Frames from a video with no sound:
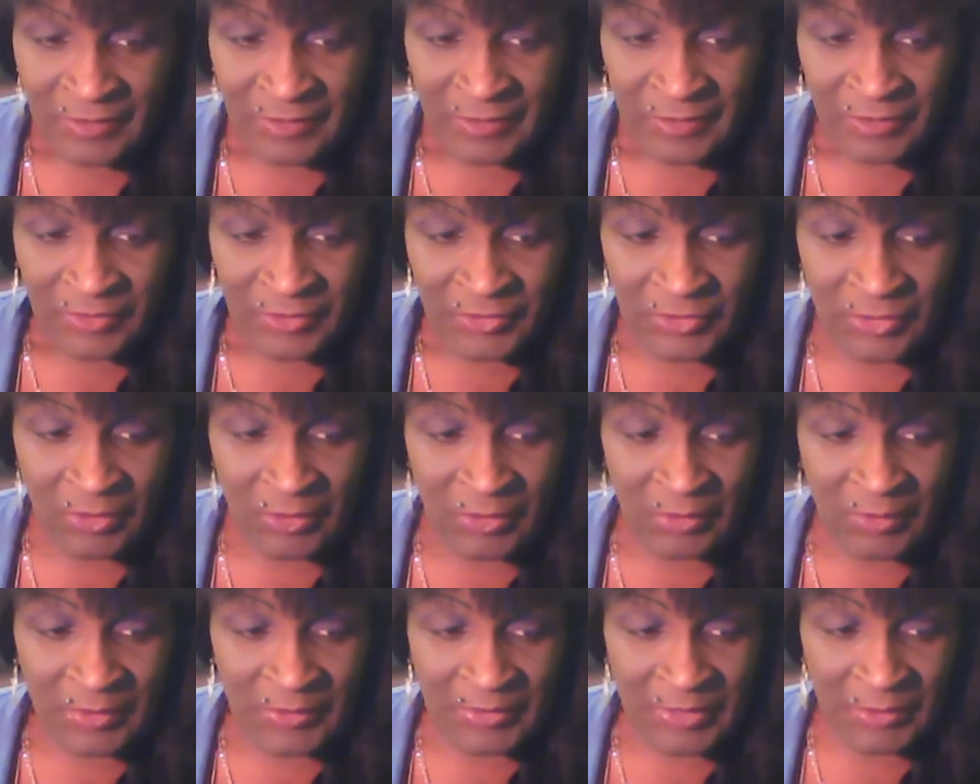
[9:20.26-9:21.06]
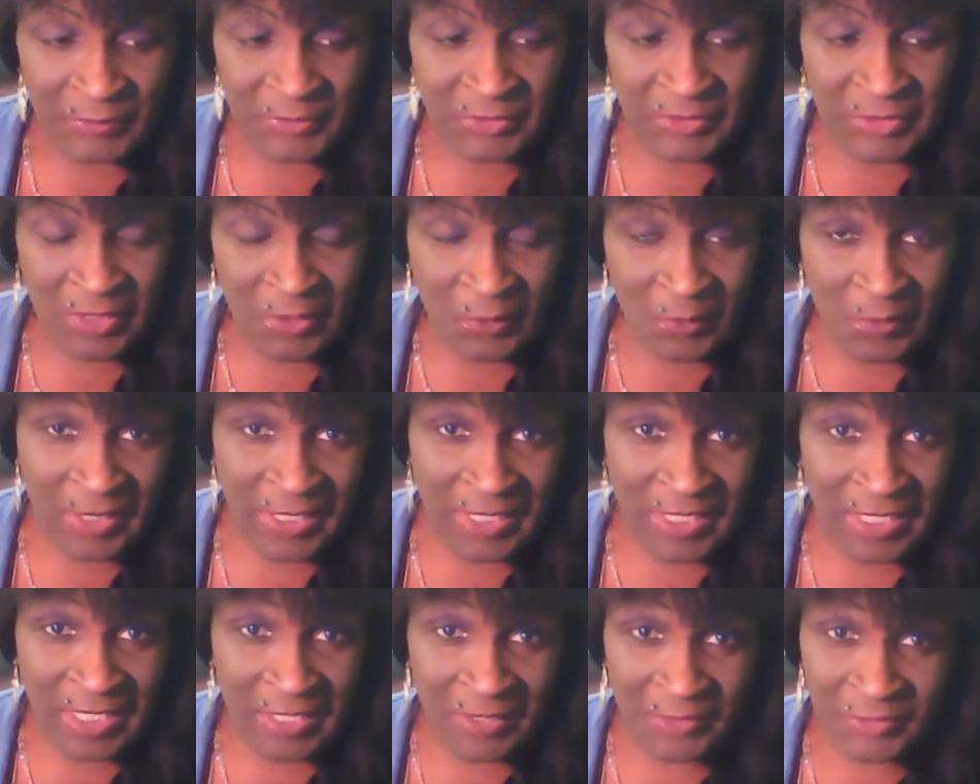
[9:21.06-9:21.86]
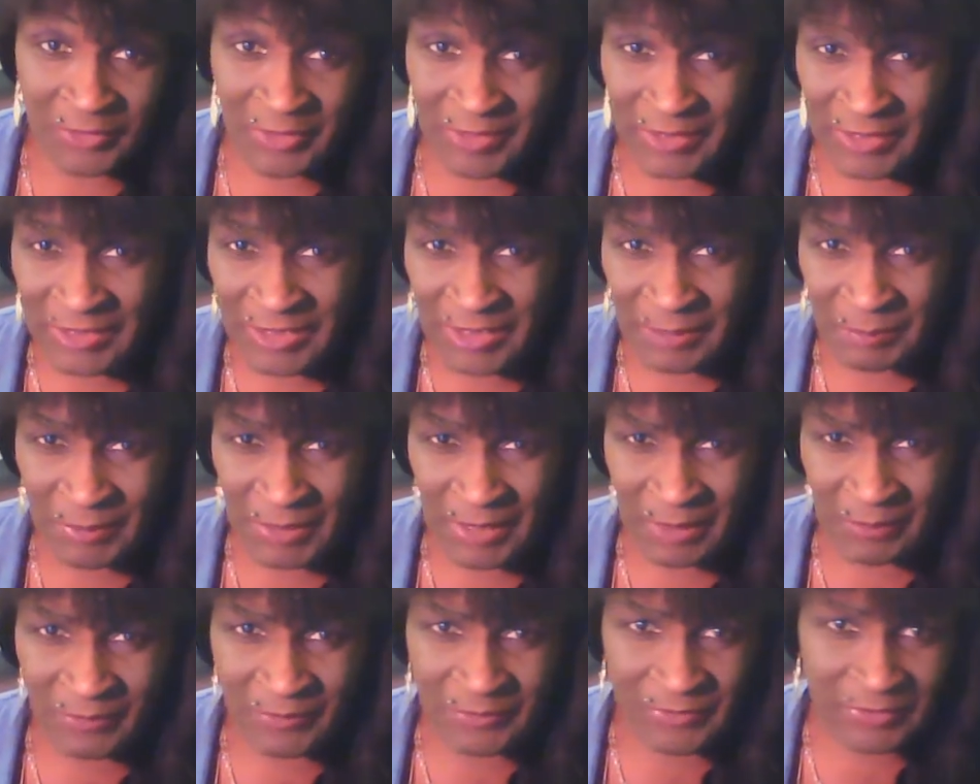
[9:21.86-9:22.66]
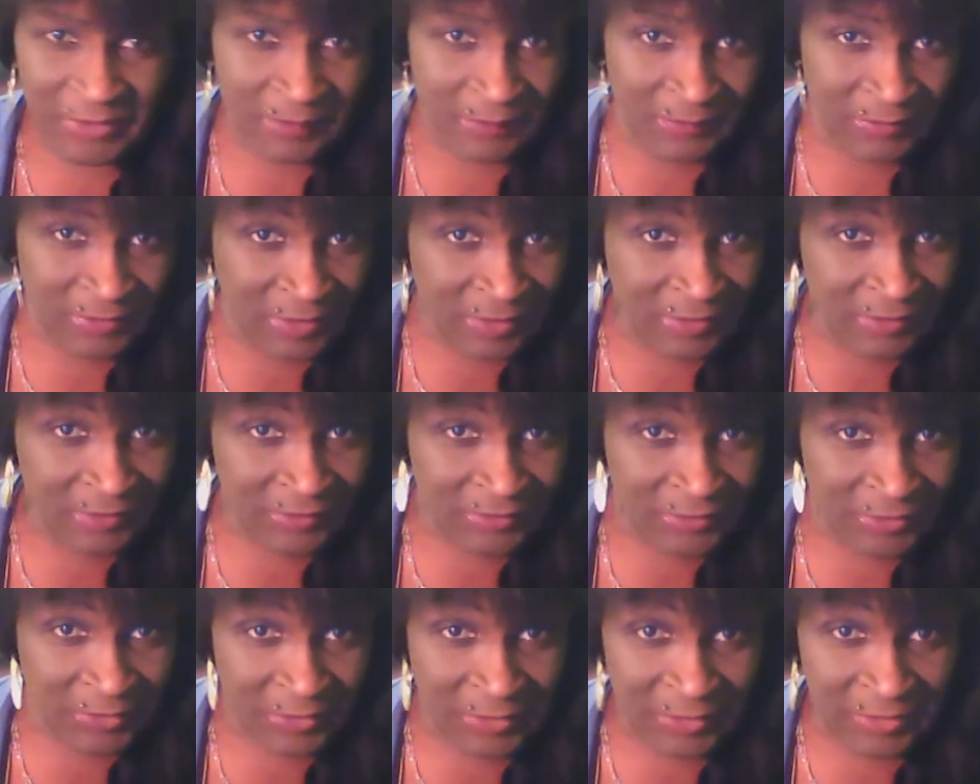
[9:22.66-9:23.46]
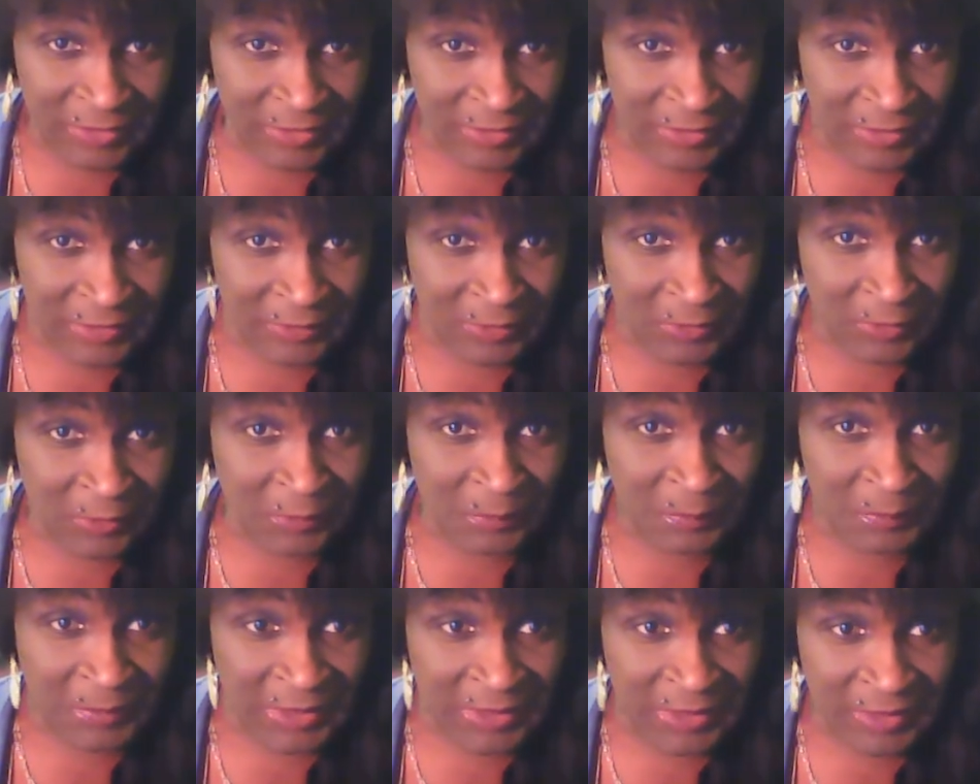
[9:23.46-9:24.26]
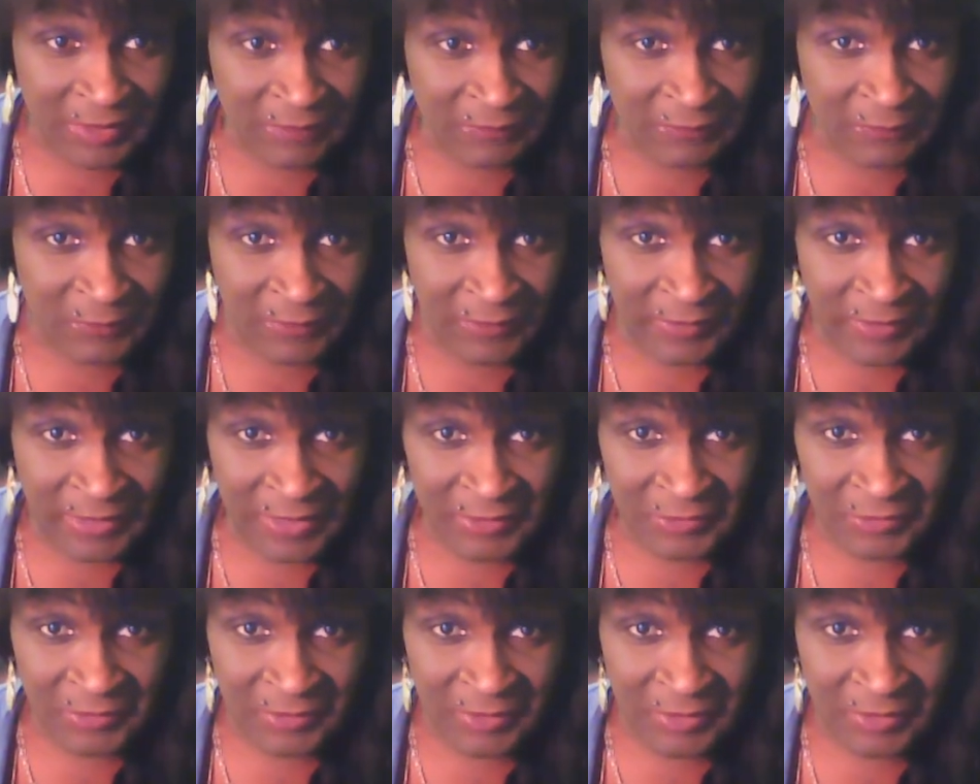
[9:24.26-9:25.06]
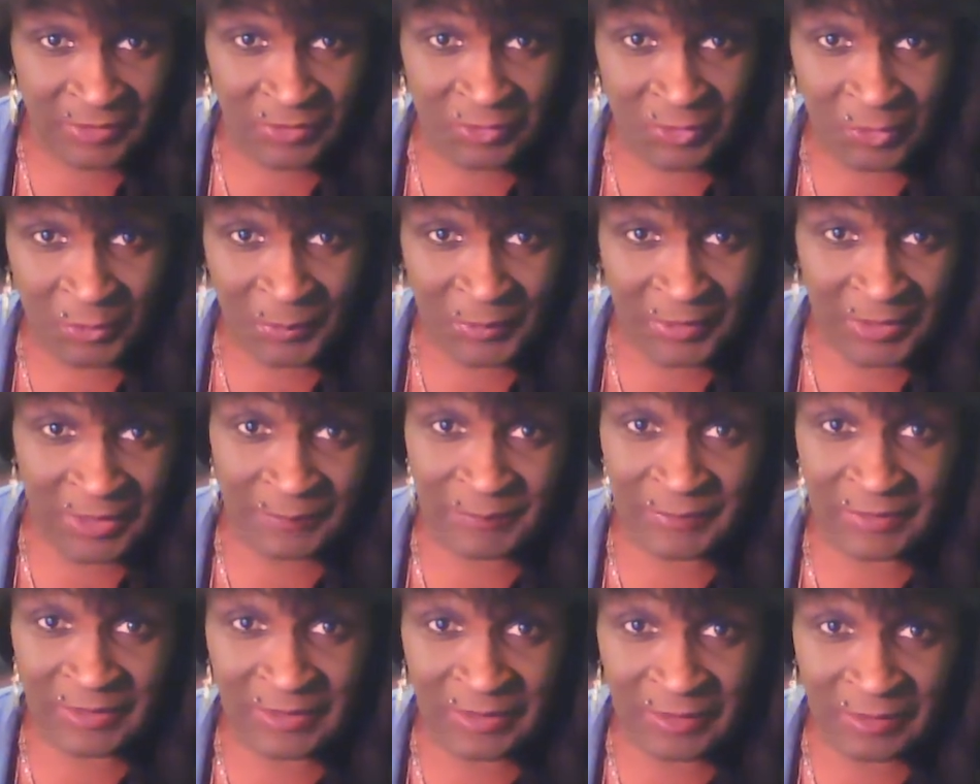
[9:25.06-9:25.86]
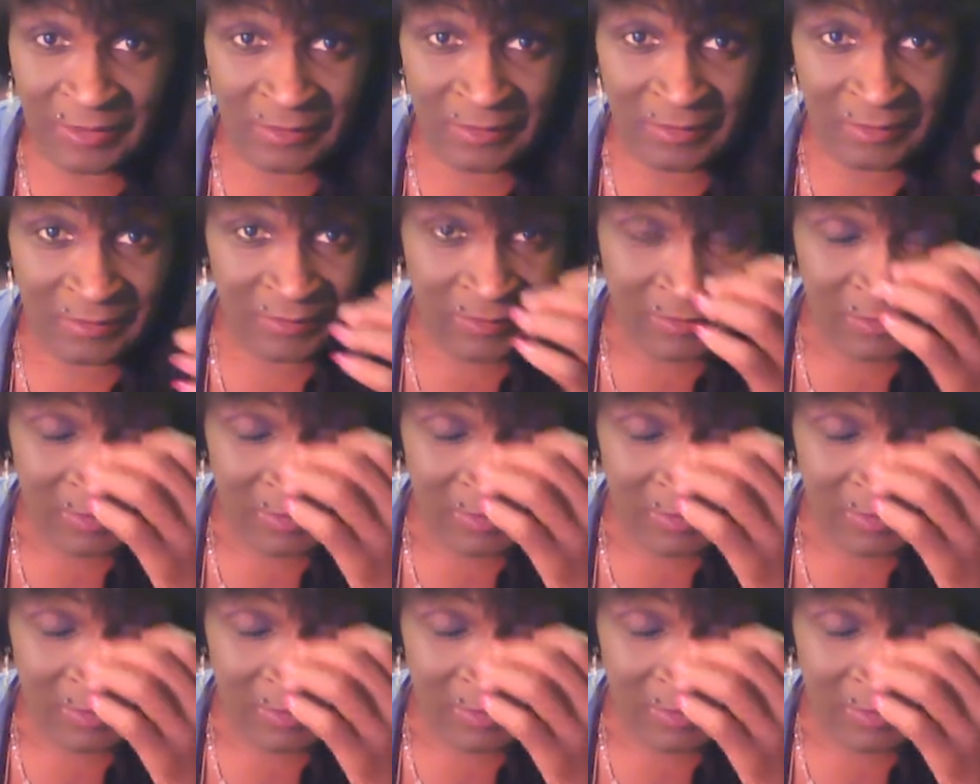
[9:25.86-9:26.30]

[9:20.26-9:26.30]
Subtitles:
So there was no way I was going to keep up with some young 30-year-old man full of estrogen zooming up the hill,